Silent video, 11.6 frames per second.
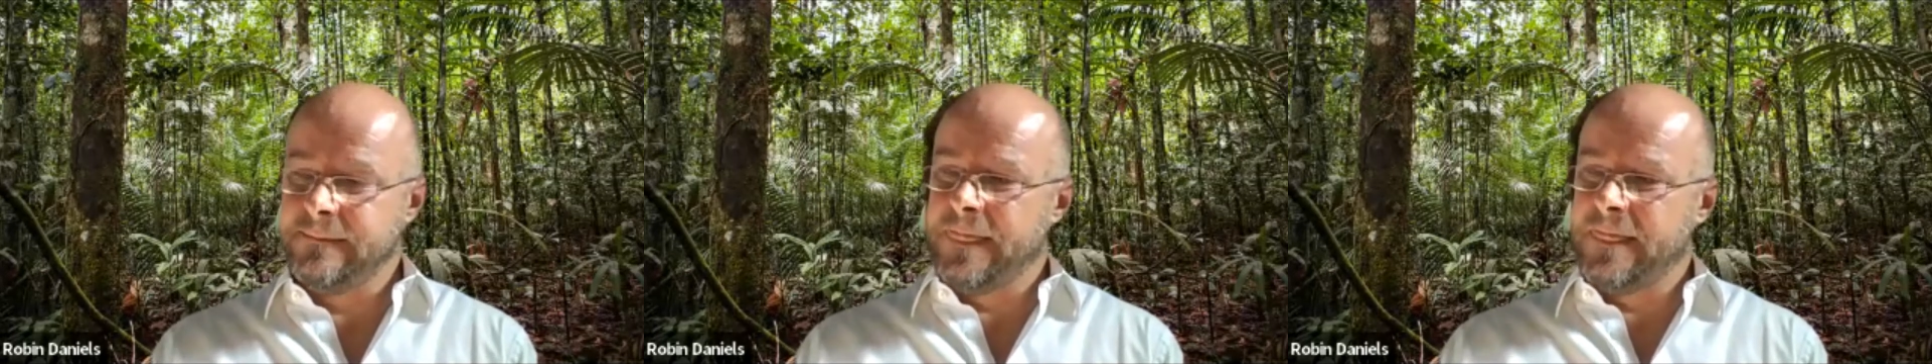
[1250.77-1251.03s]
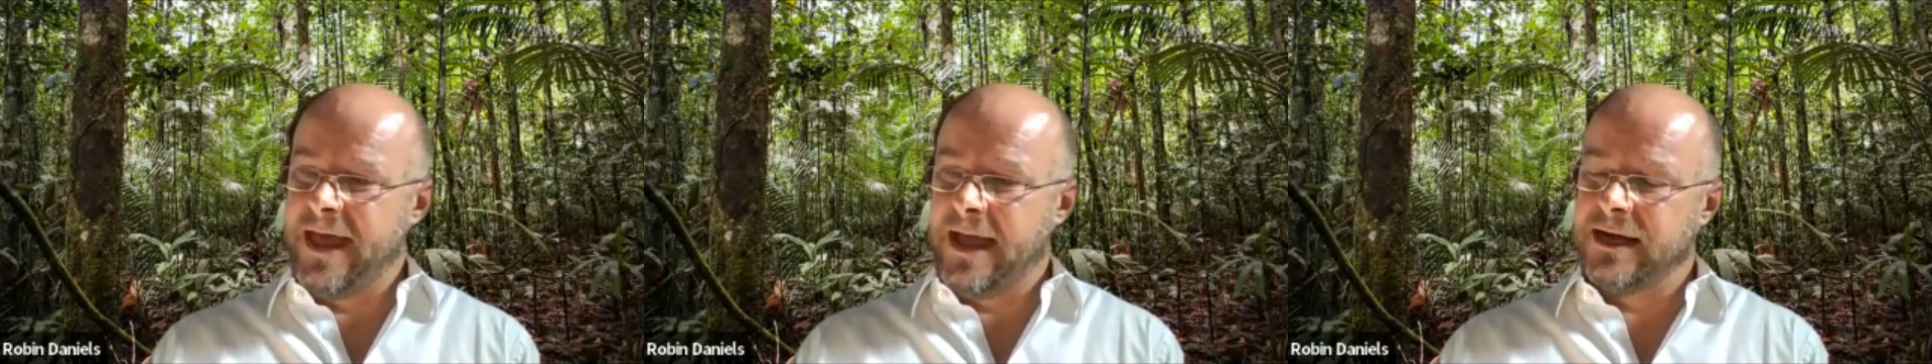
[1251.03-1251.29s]

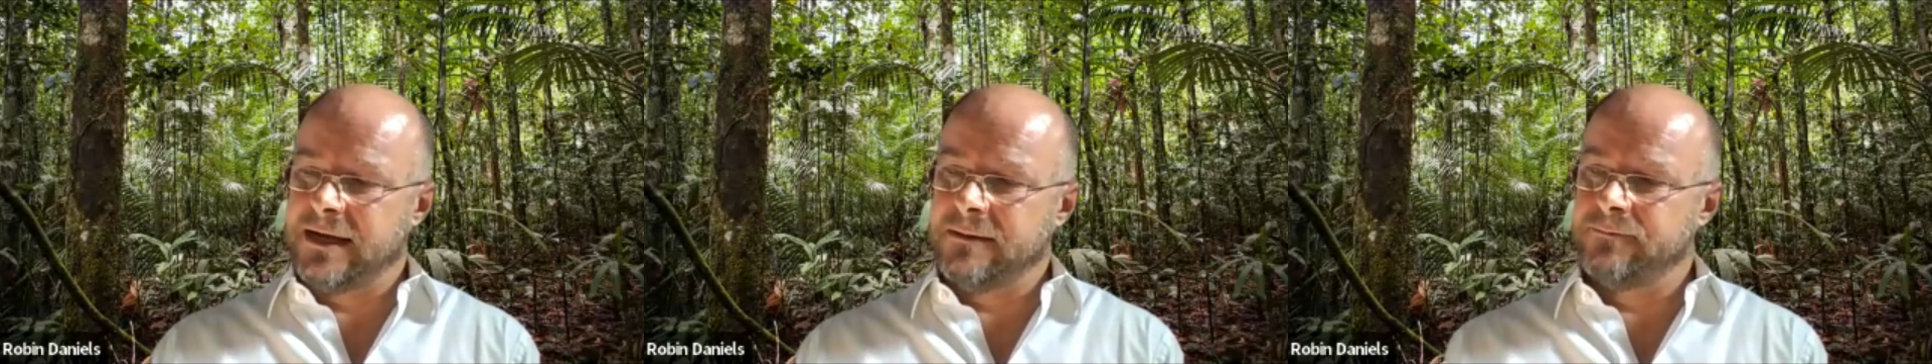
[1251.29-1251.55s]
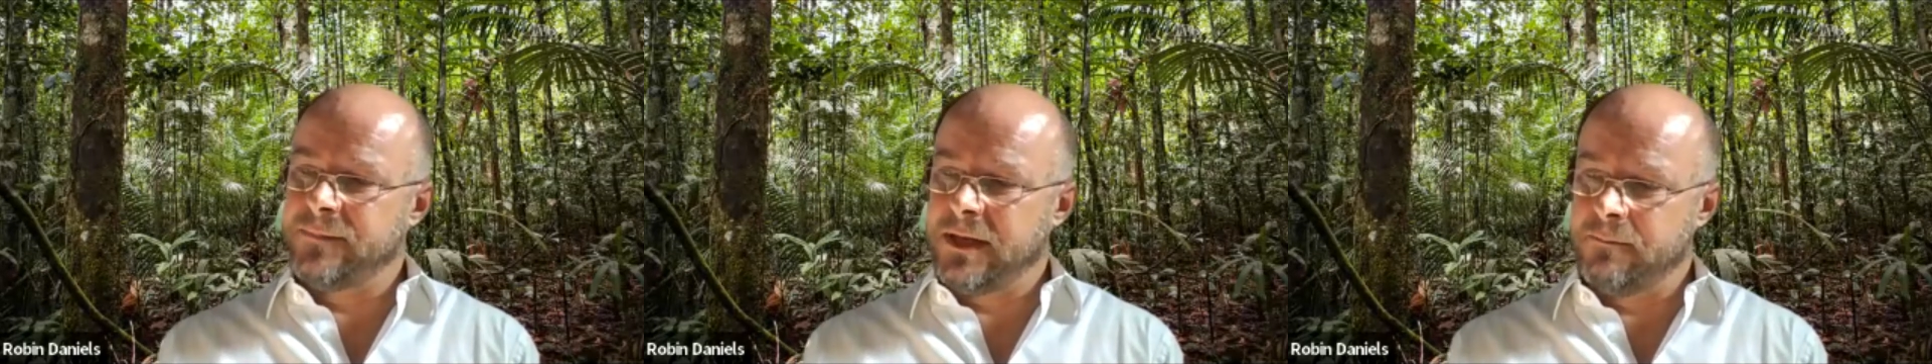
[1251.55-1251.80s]
that kind of you
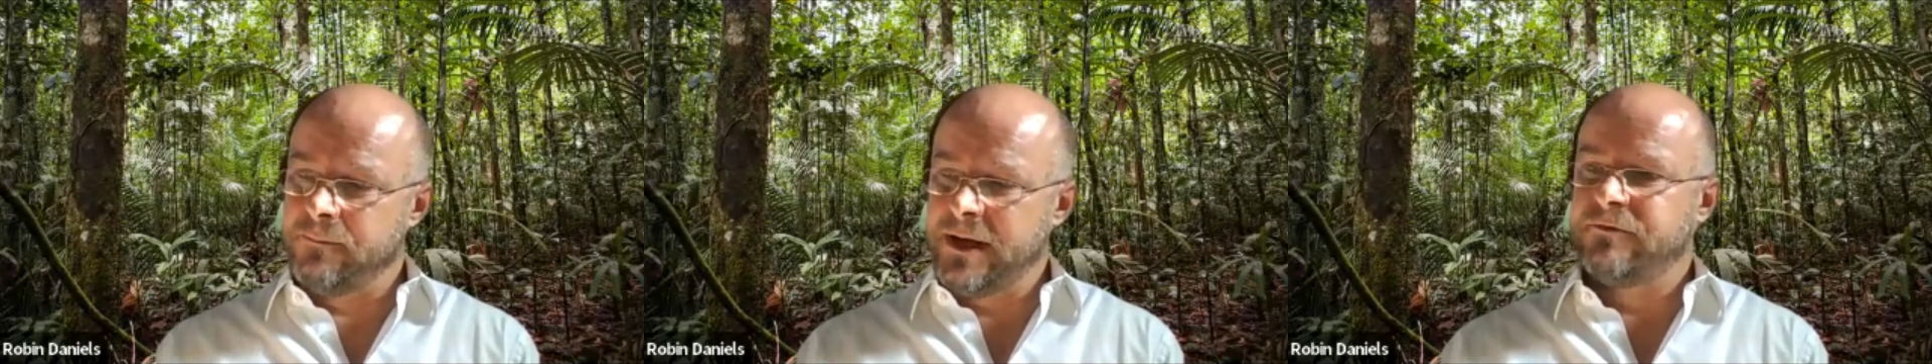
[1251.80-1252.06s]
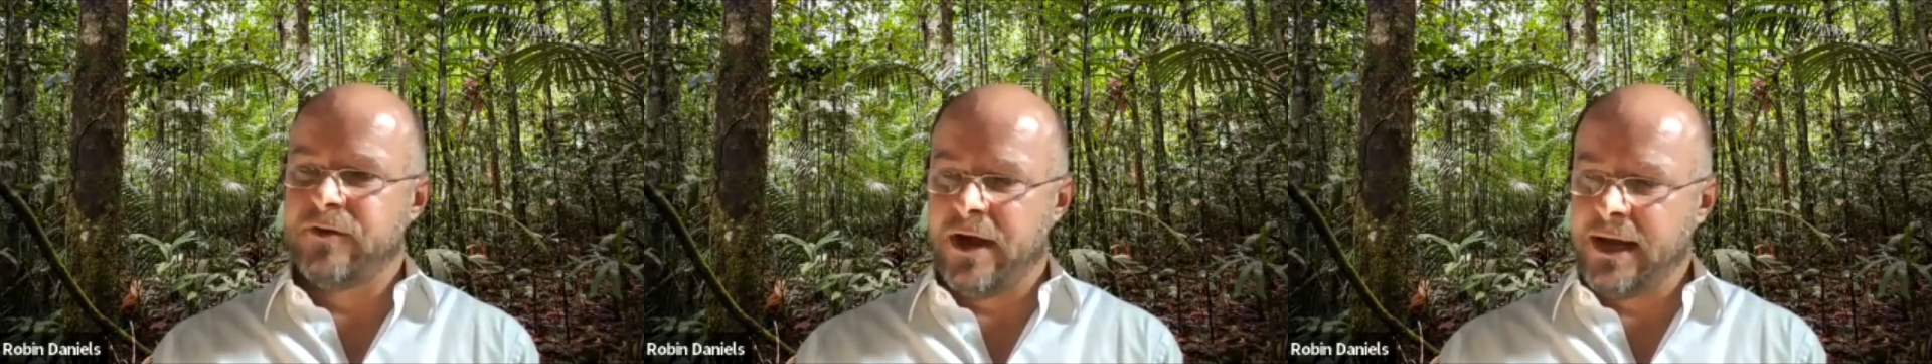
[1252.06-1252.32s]
know big
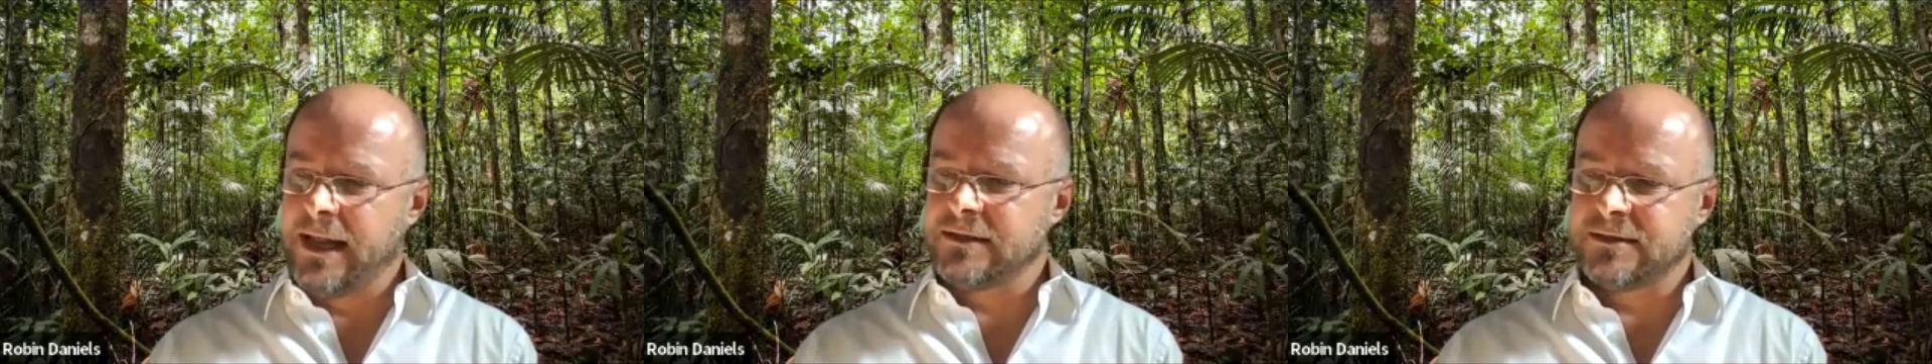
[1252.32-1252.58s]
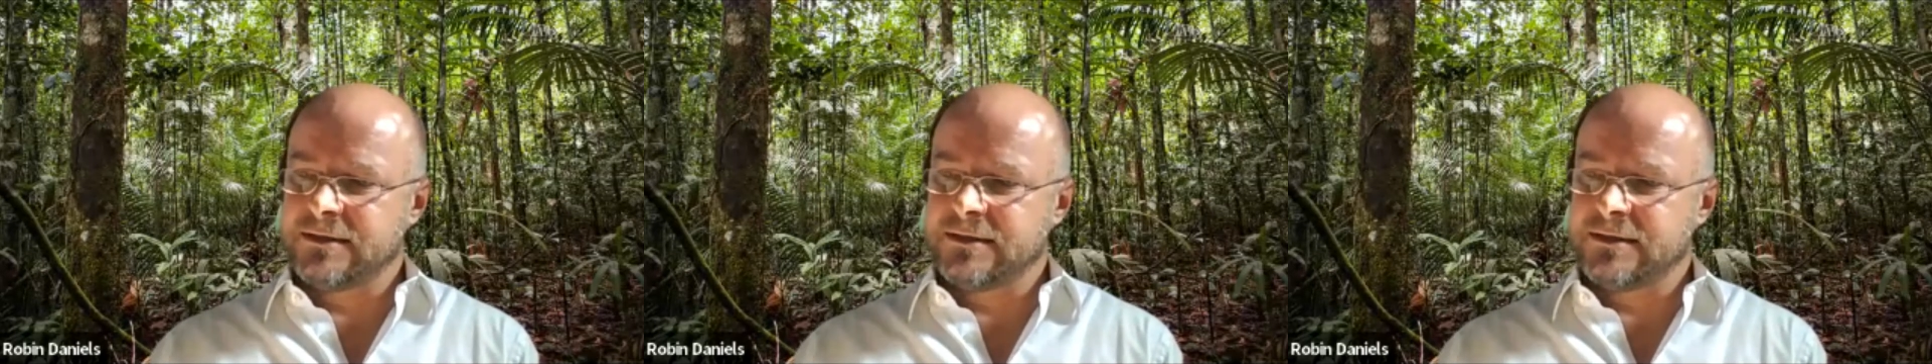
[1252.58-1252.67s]
finance,